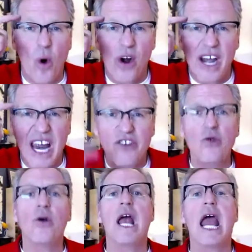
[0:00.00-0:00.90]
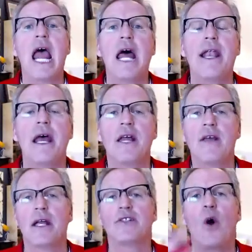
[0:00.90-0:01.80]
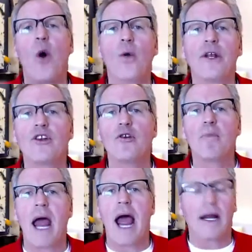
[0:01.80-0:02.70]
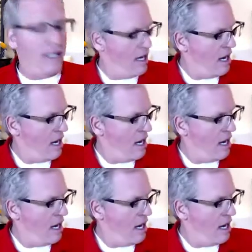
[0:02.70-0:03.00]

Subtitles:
or in your head, that is holding you back?